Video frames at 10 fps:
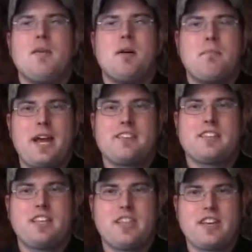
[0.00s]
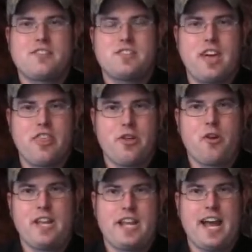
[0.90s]
But basically, this is a
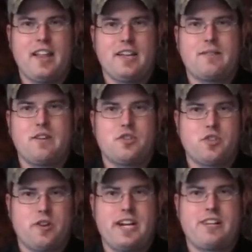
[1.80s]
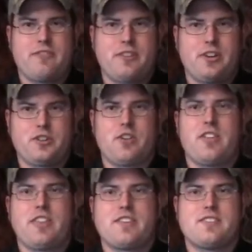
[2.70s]
30-gallon treated
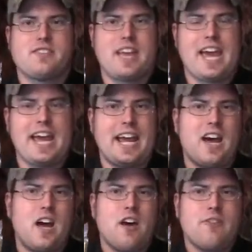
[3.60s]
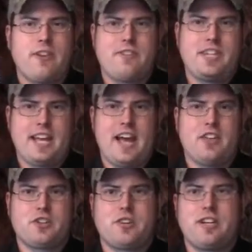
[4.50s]
filter. This is a
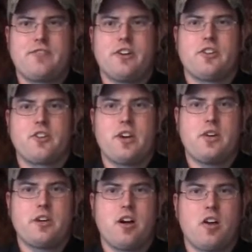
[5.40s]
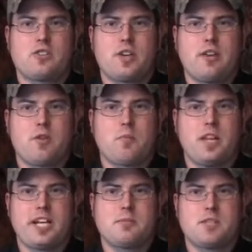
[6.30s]
50-gallon treated filter. And you can also get
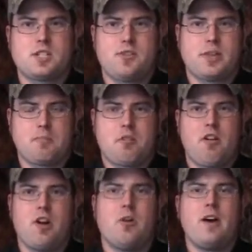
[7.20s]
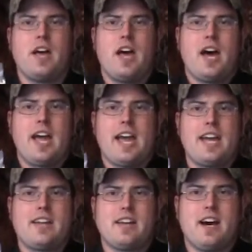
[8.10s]
replacements for the Pro
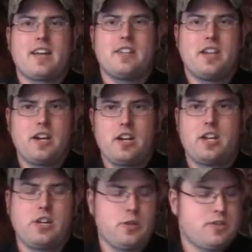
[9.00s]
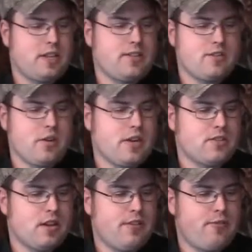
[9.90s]
and continue to use it and so on and
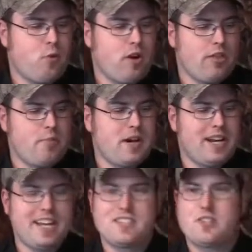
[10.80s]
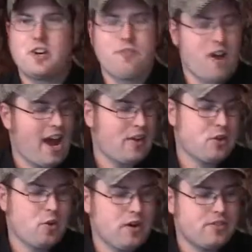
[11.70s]
so forth. But it's good for
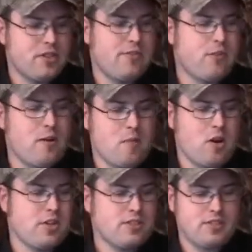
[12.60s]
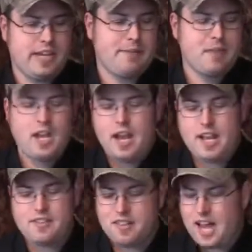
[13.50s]
outdoor, it's good for emergency,
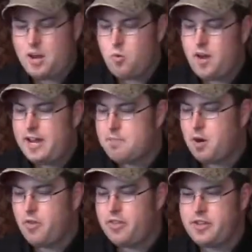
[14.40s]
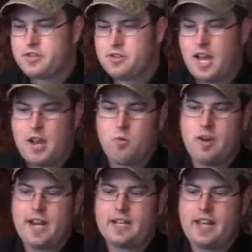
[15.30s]
it's lightweight, both of these are
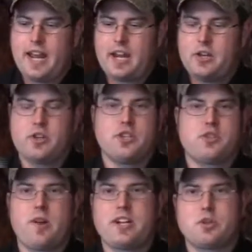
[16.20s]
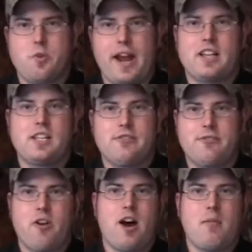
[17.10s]
lightweight, and you can drink directly
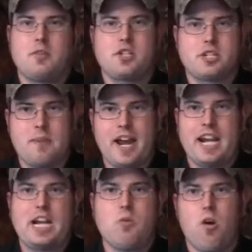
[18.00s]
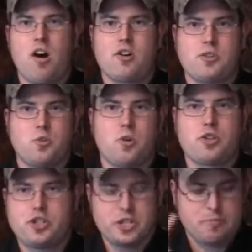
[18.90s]
from just about any water
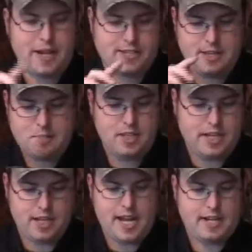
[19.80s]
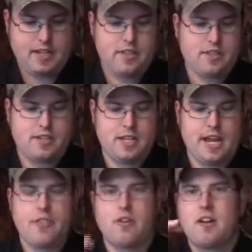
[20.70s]
source just by simply connecting this
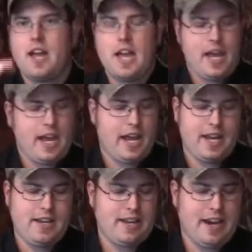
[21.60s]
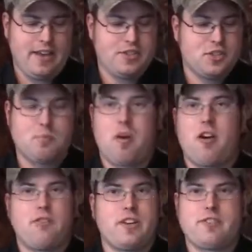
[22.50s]
together, and this is
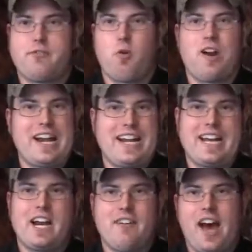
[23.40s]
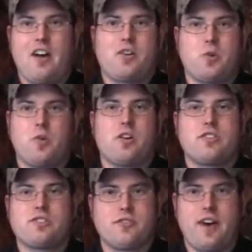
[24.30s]
perfect for any kind of
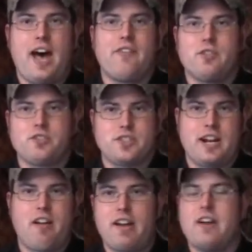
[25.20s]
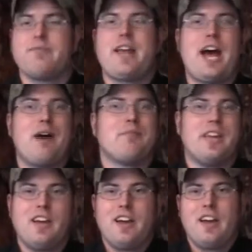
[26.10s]
outdoor survival scenario. Now,
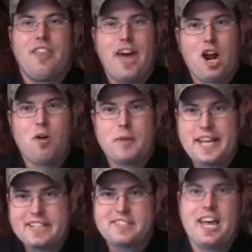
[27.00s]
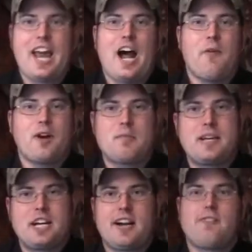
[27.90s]
that all being said, I want to
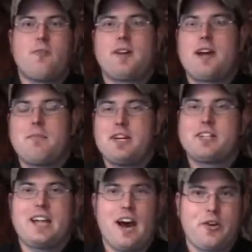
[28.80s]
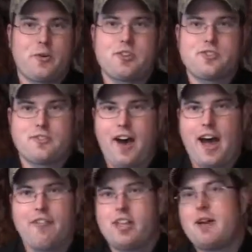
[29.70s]
be careful when I mention outdoor
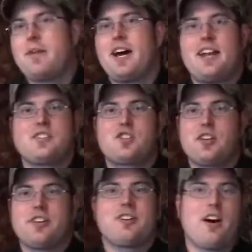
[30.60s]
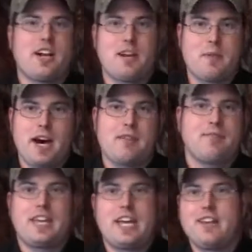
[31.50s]
survival. I'm not necessarily talking
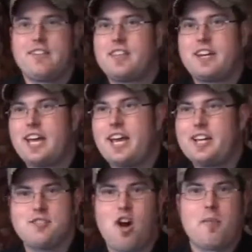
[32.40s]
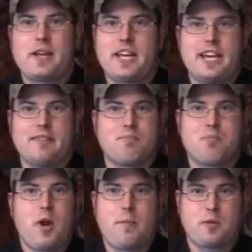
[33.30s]
about the end of the days, Armageddon,
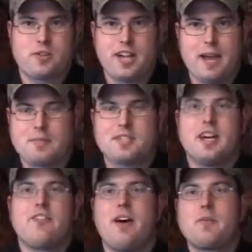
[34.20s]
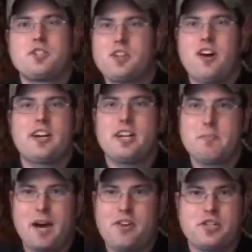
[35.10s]
prepper type stuff. I'm just talking
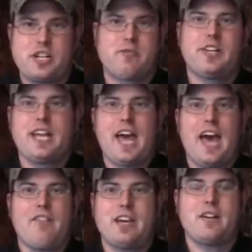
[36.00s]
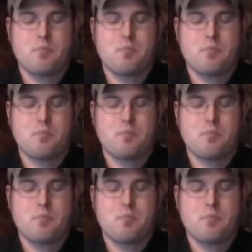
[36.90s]
about generally having